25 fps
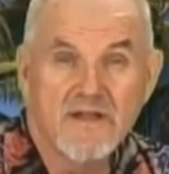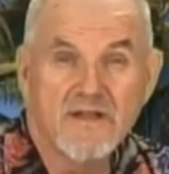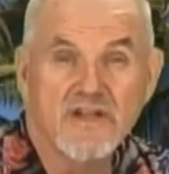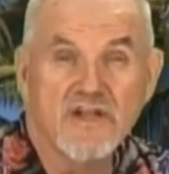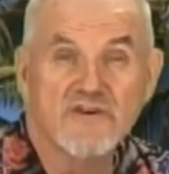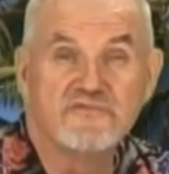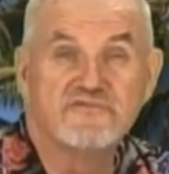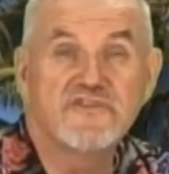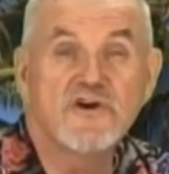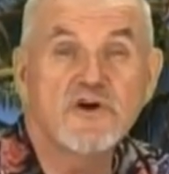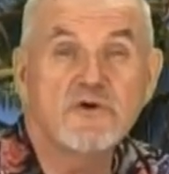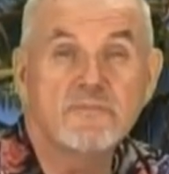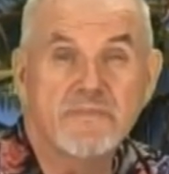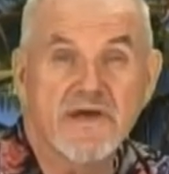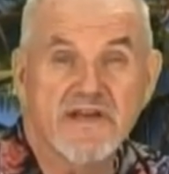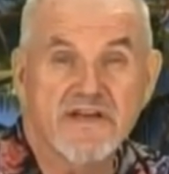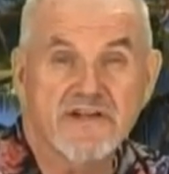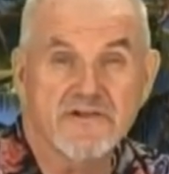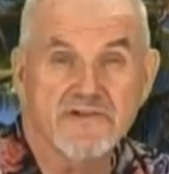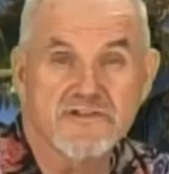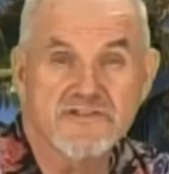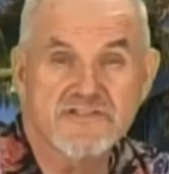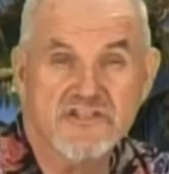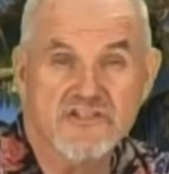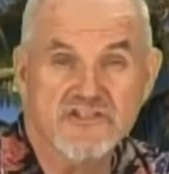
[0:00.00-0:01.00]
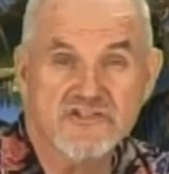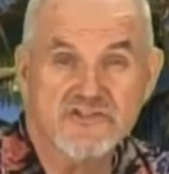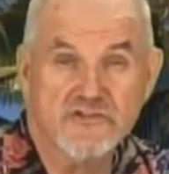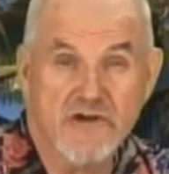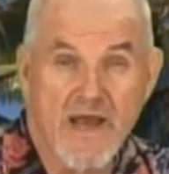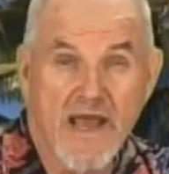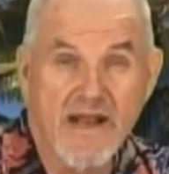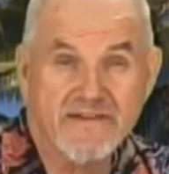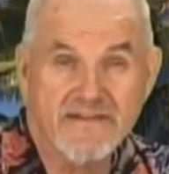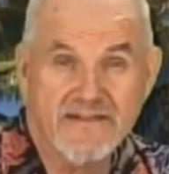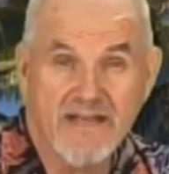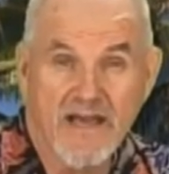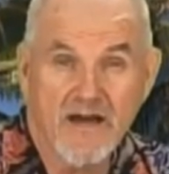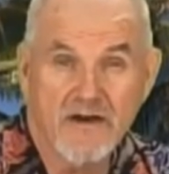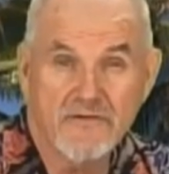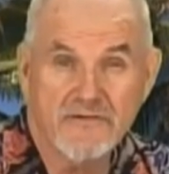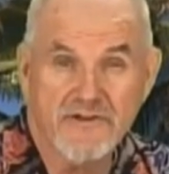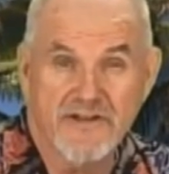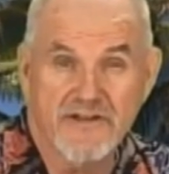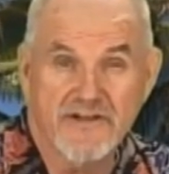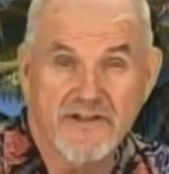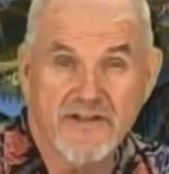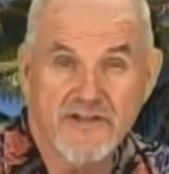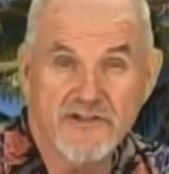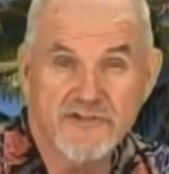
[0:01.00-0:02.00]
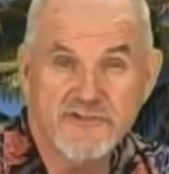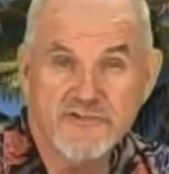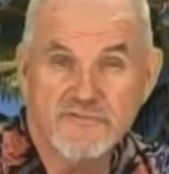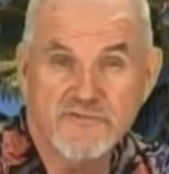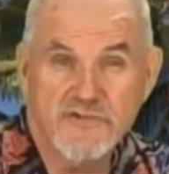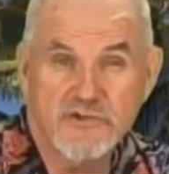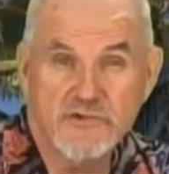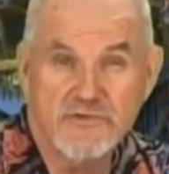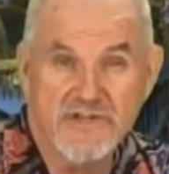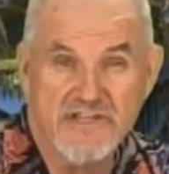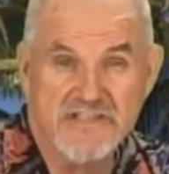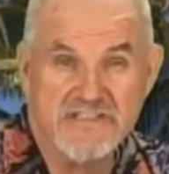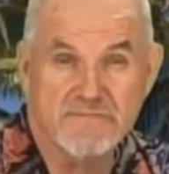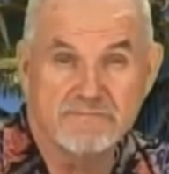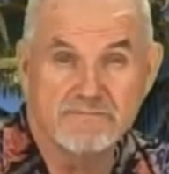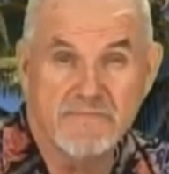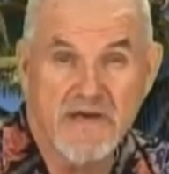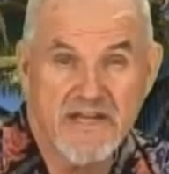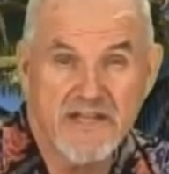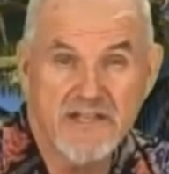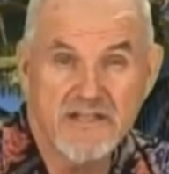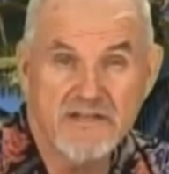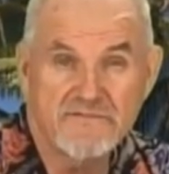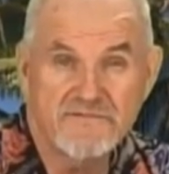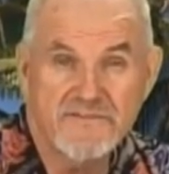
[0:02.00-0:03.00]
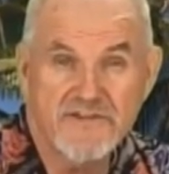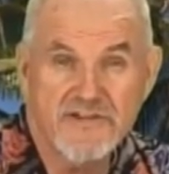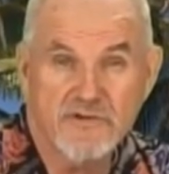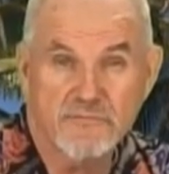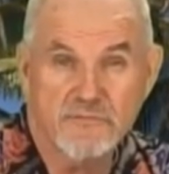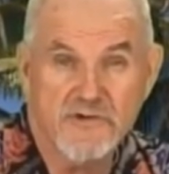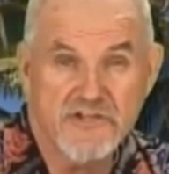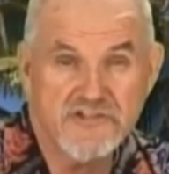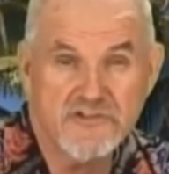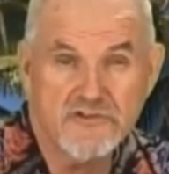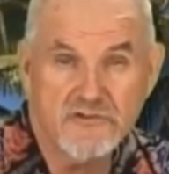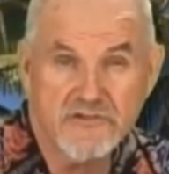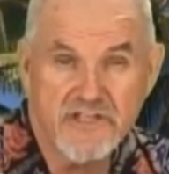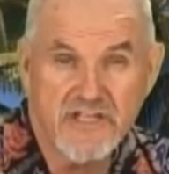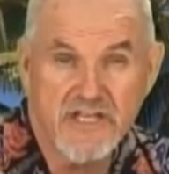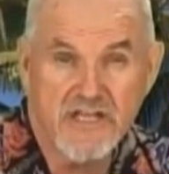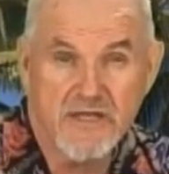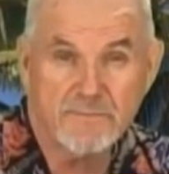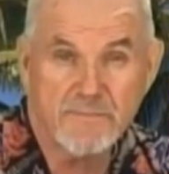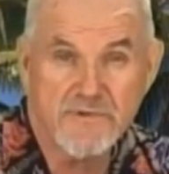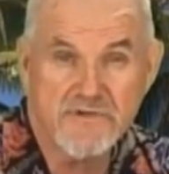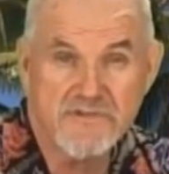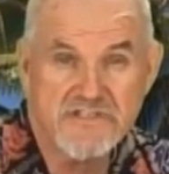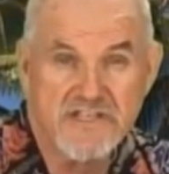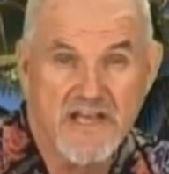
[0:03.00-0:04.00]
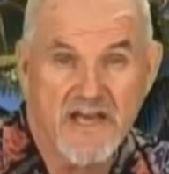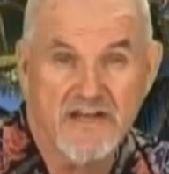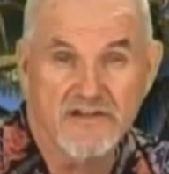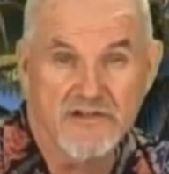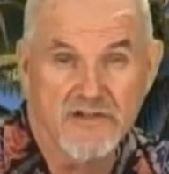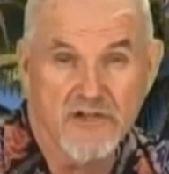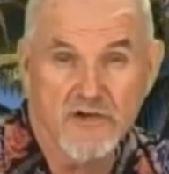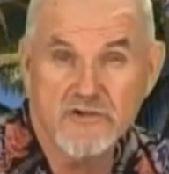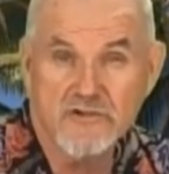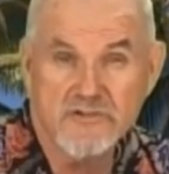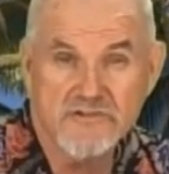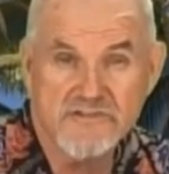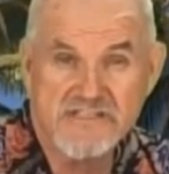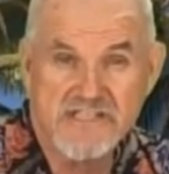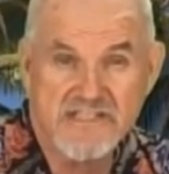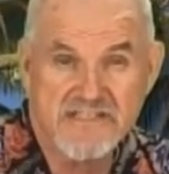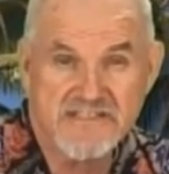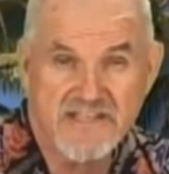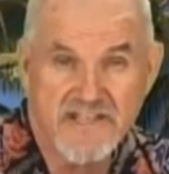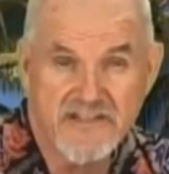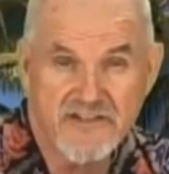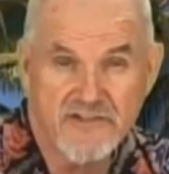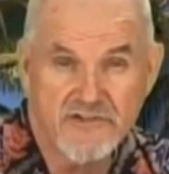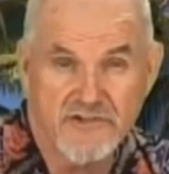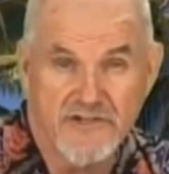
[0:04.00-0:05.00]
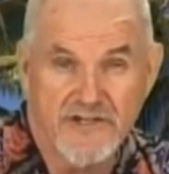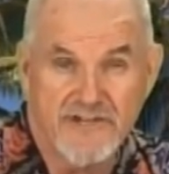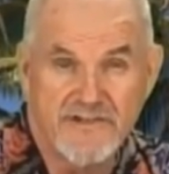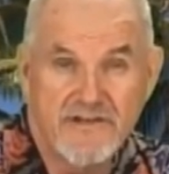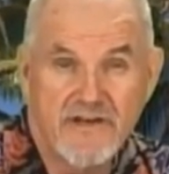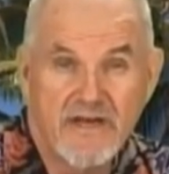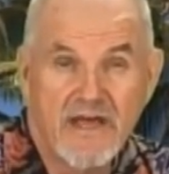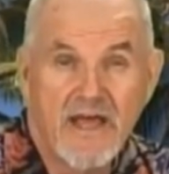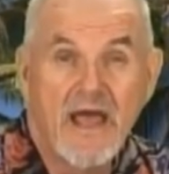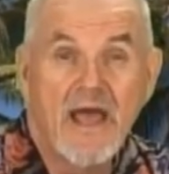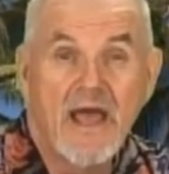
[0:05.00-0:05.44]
The filmmakers tracked down and interviewed as many of the original campers and locals as they could,